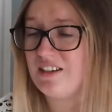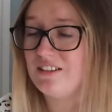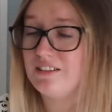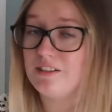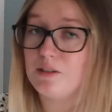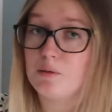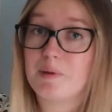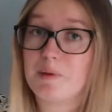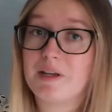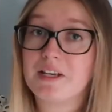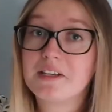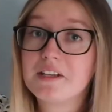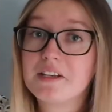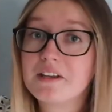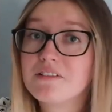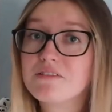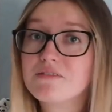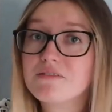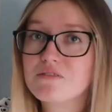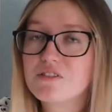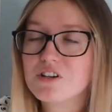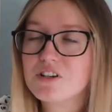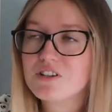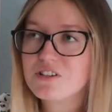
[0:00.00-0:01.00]
a little bit
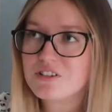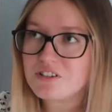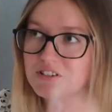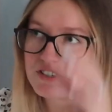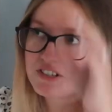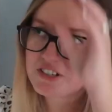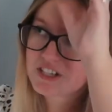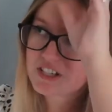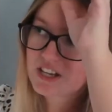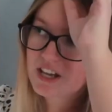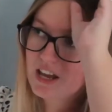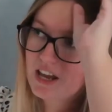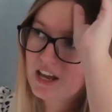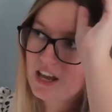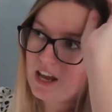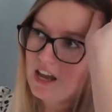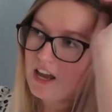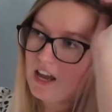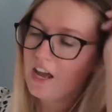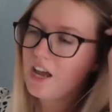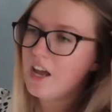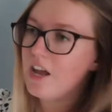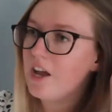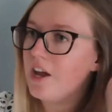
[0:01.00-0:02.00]
different.
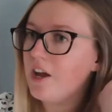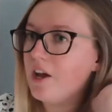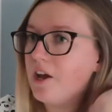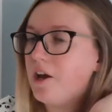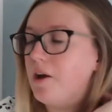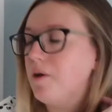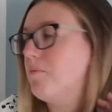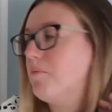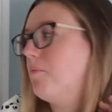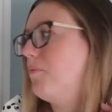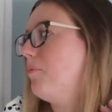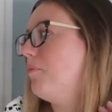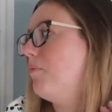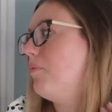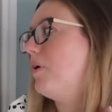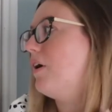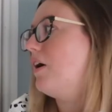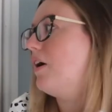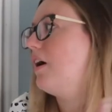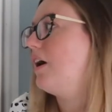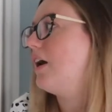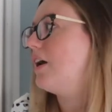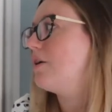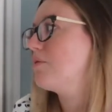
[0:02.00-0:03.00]
It
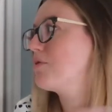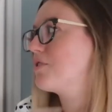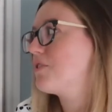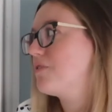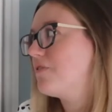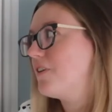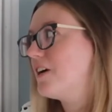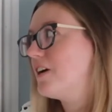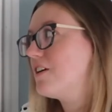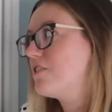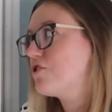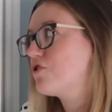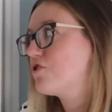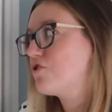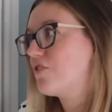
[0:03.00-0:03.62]
was the first